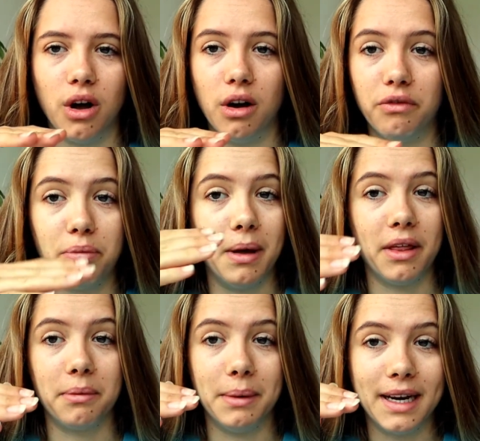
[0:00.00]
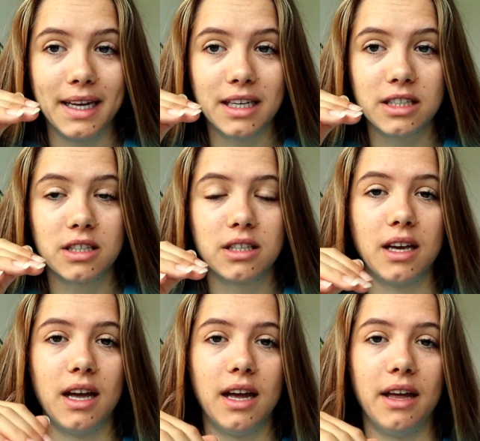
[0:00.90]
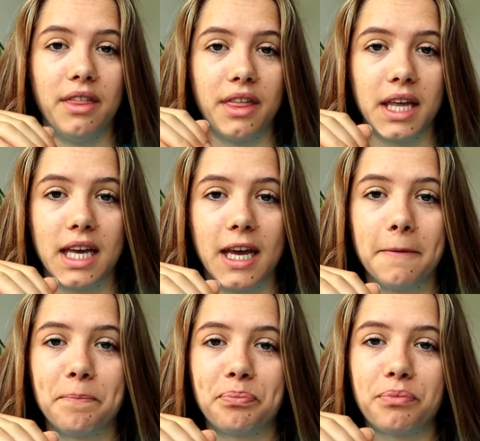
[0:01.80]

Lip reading: of mathematics and thinking